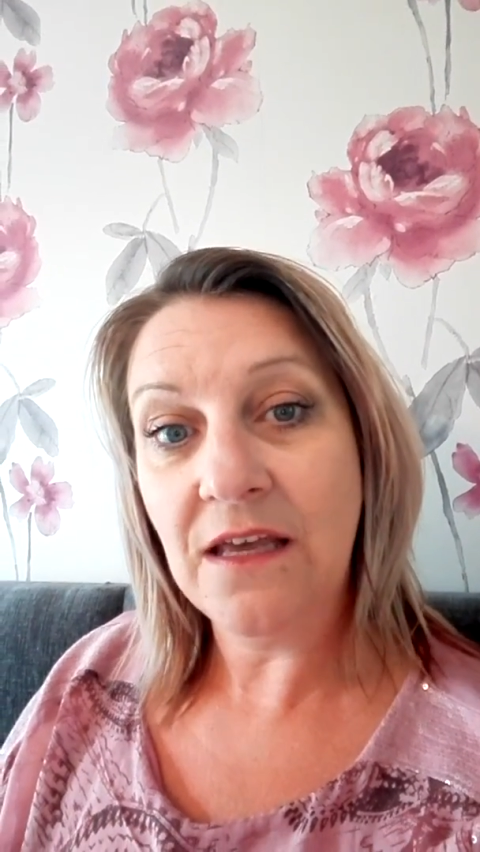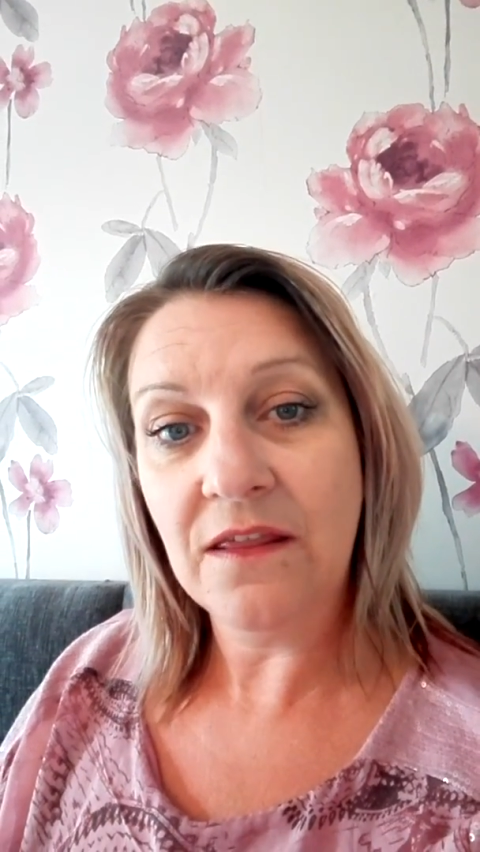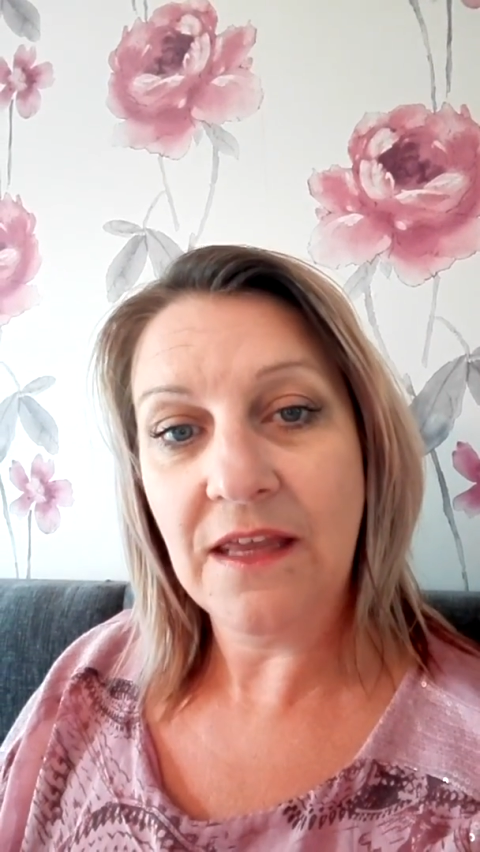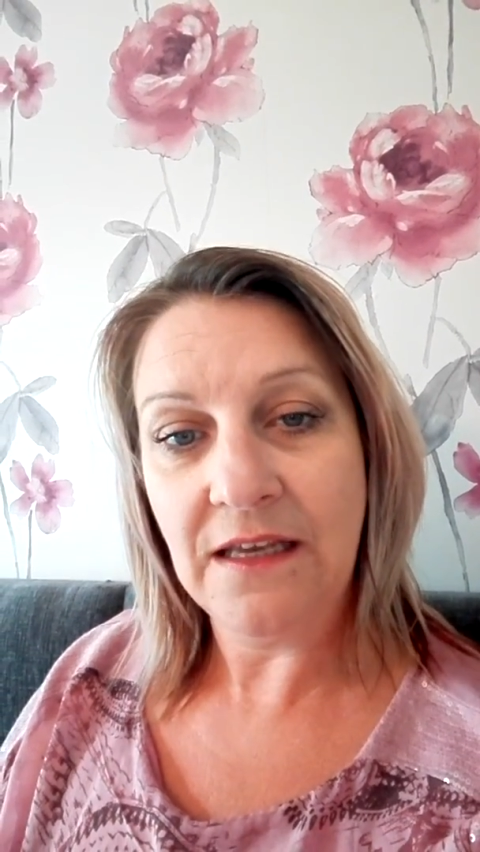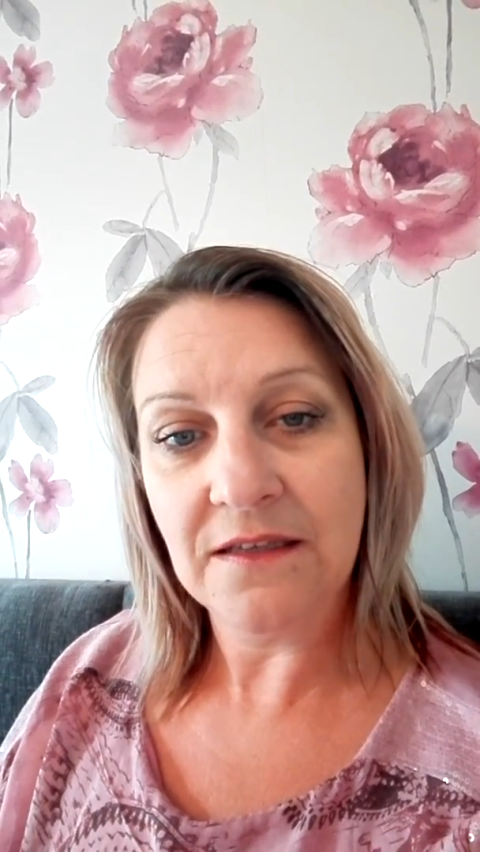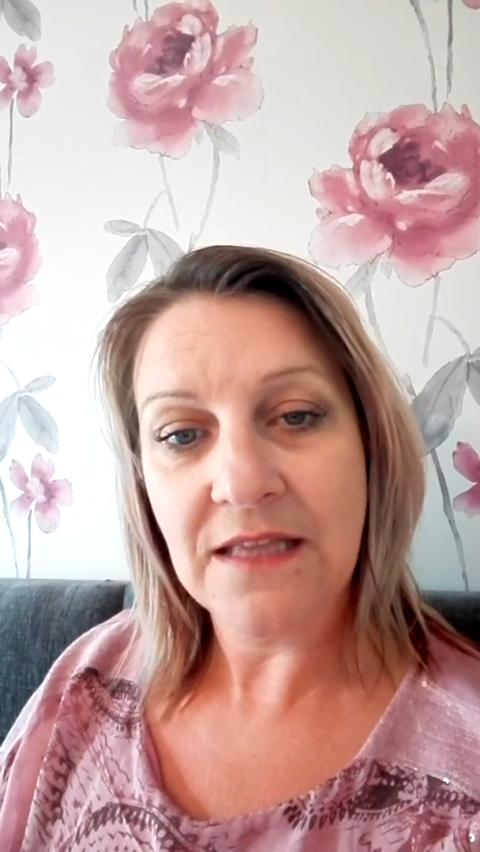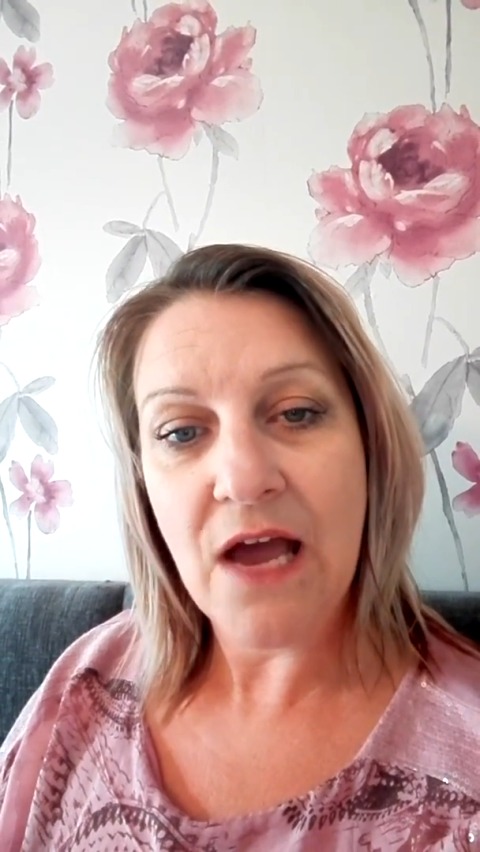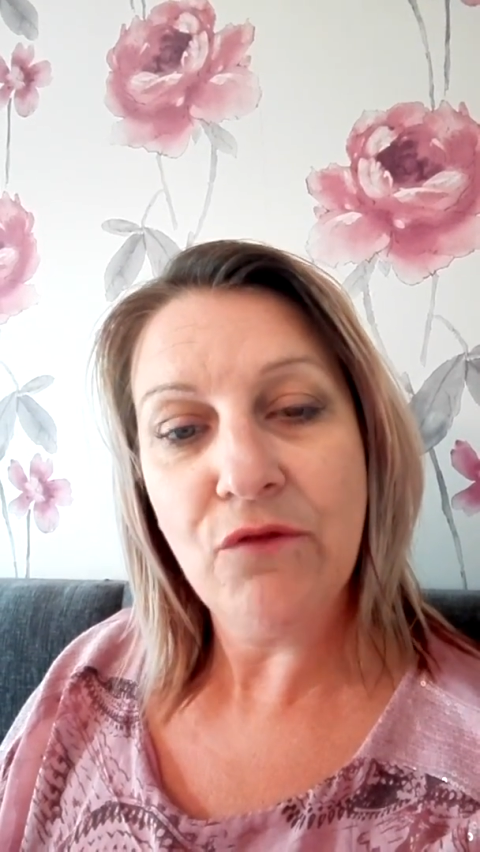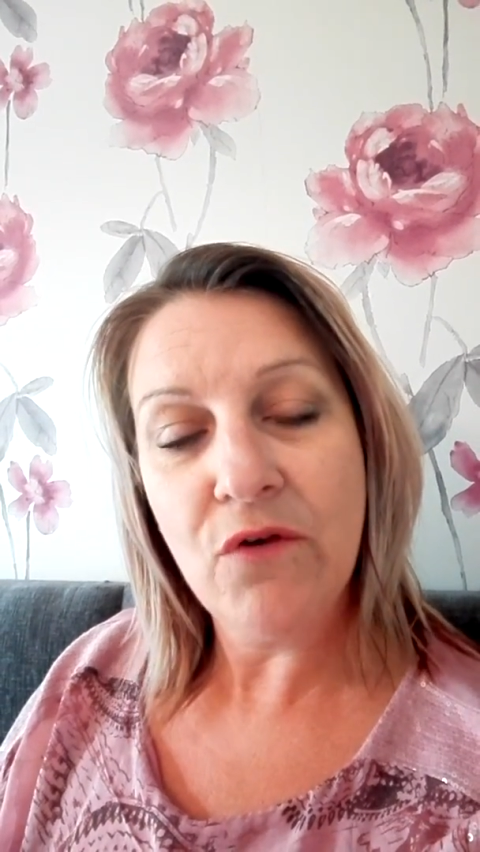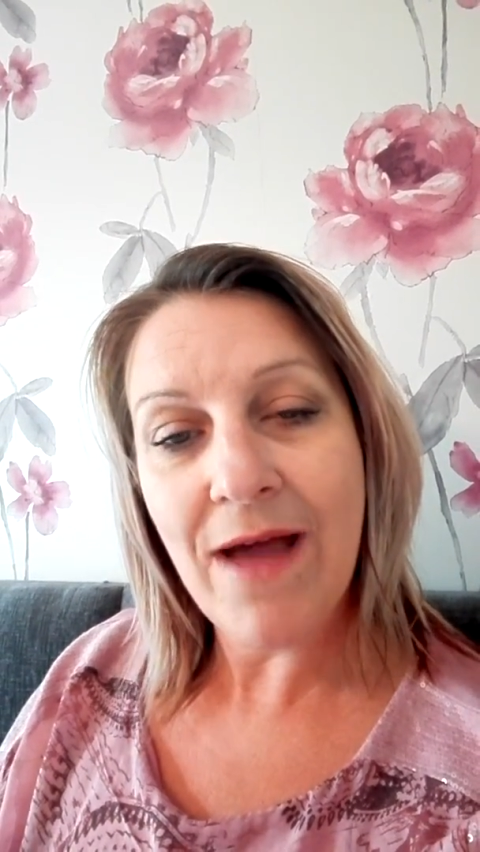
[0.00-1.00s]
at things
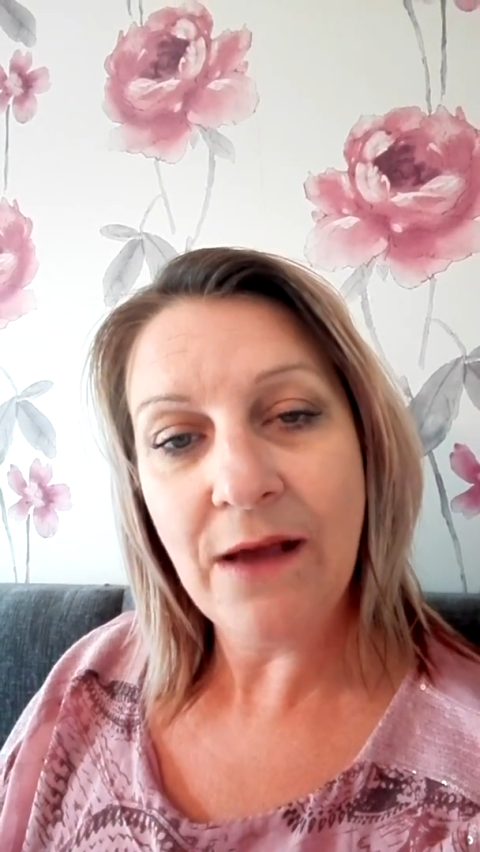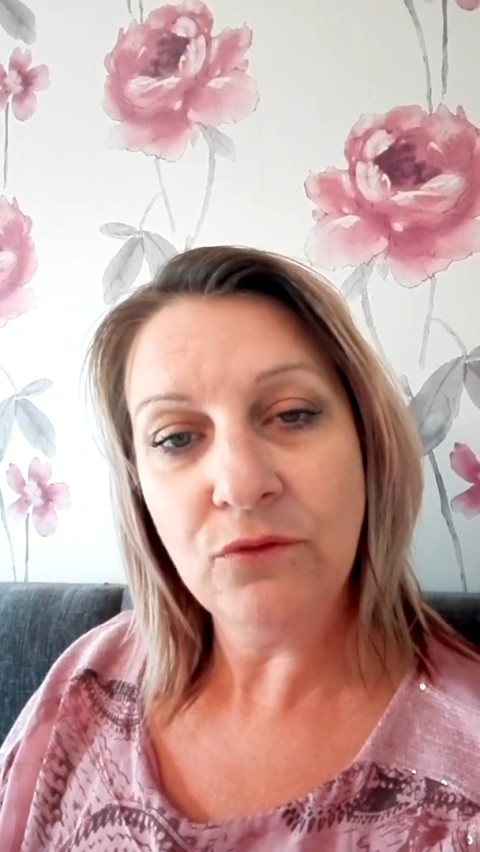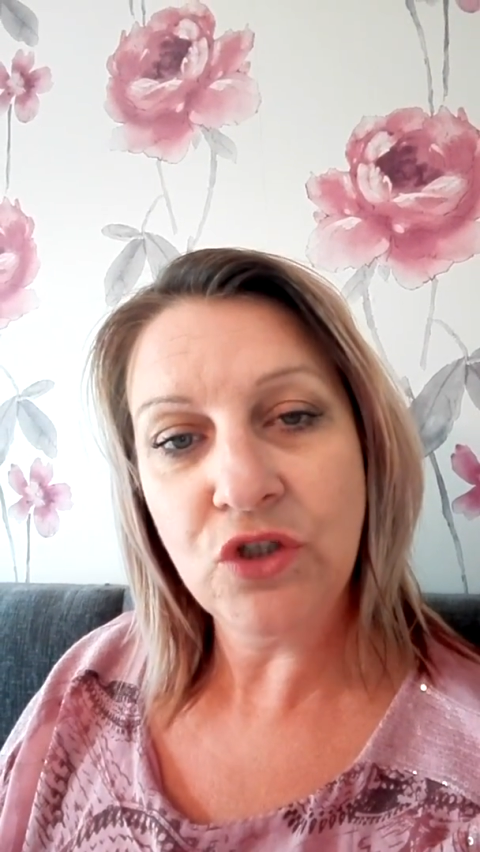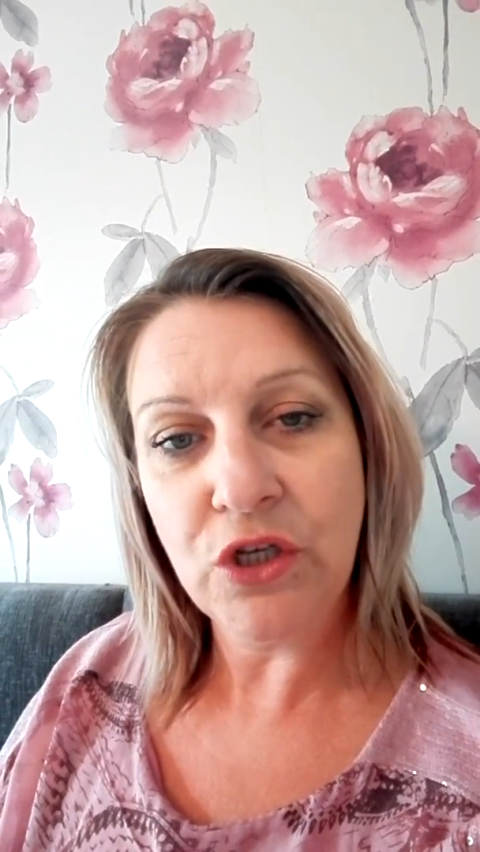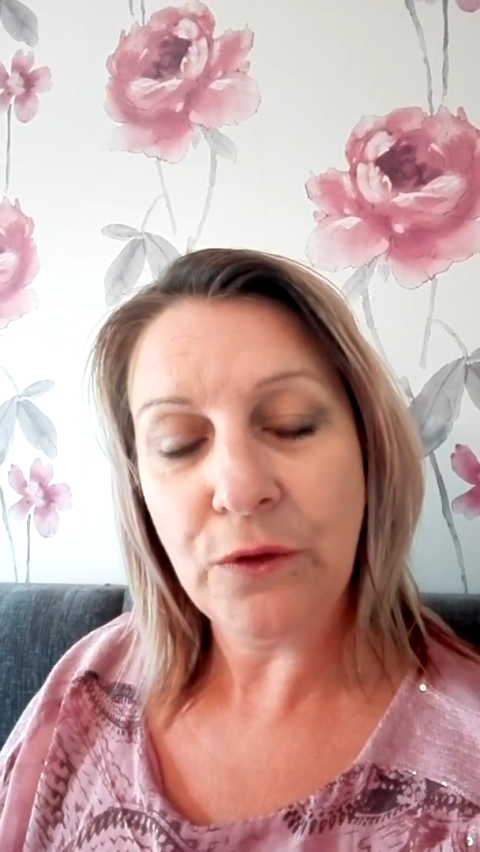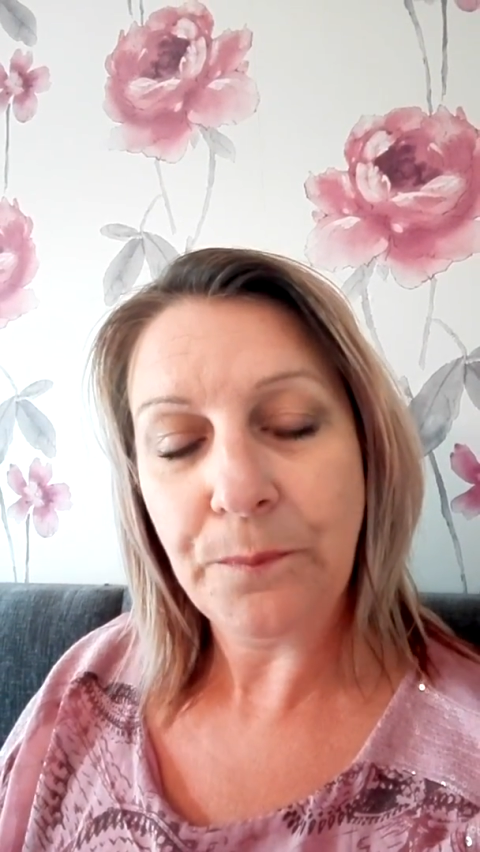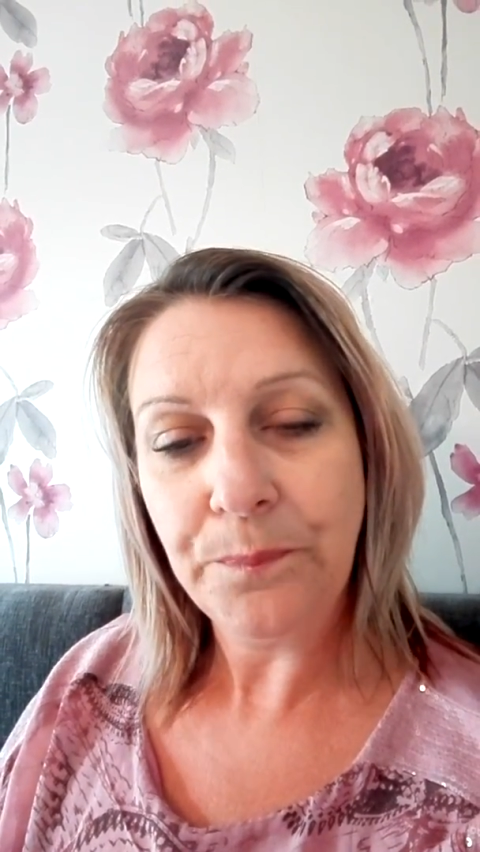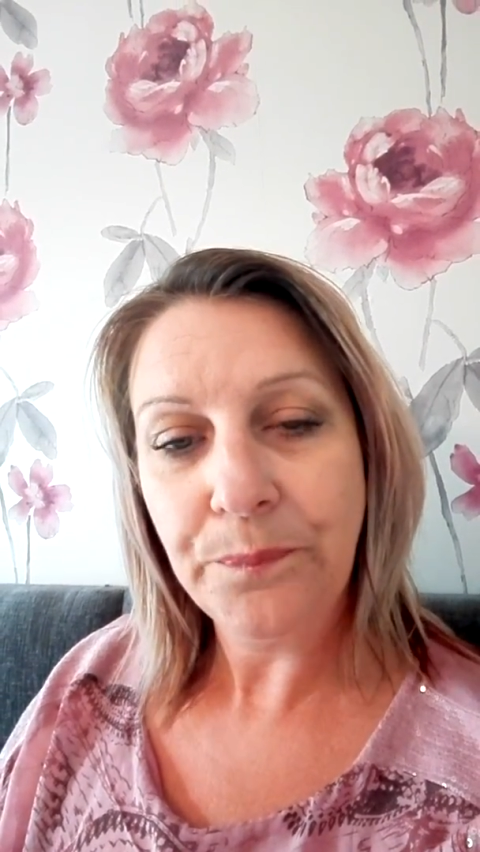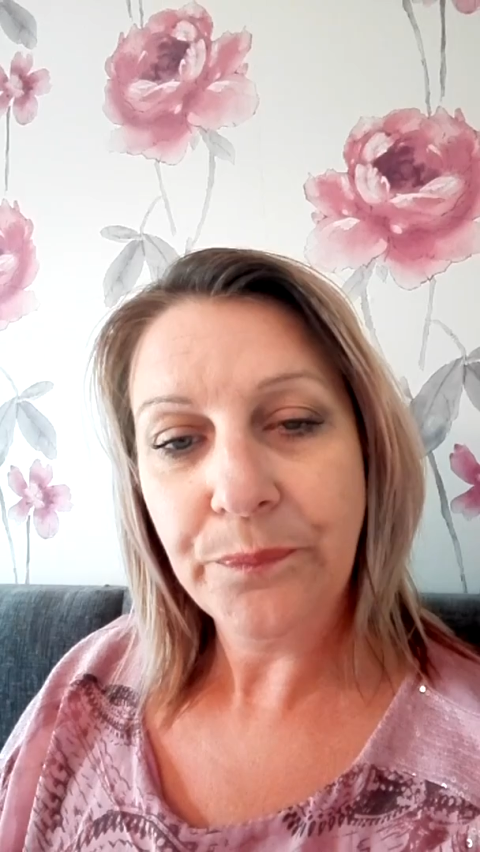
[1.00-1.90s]
that are around you.